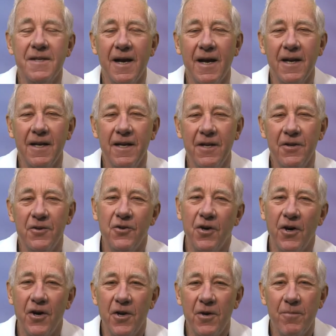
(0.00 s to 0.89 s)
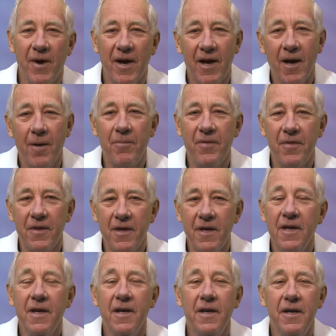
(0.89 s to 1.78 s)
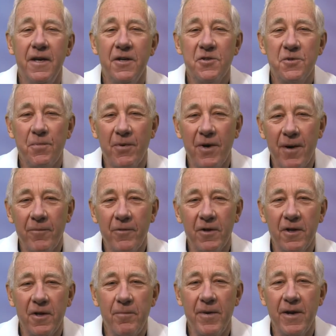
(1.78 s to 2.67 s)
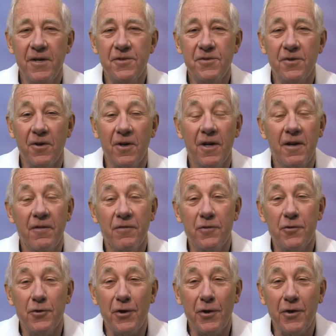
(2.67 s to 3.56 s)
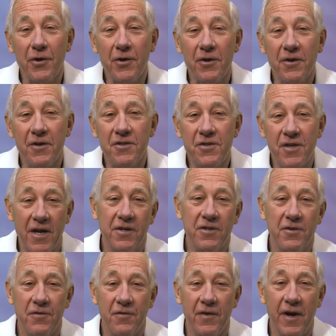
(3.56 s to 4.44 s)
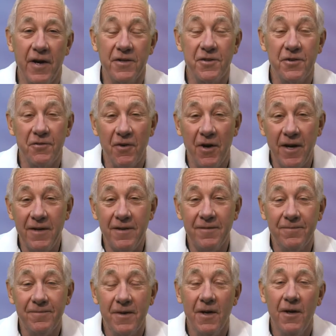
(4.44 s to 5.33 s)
dilated cardiomyopathy is primarily based on left ventricular ejection fraction, right?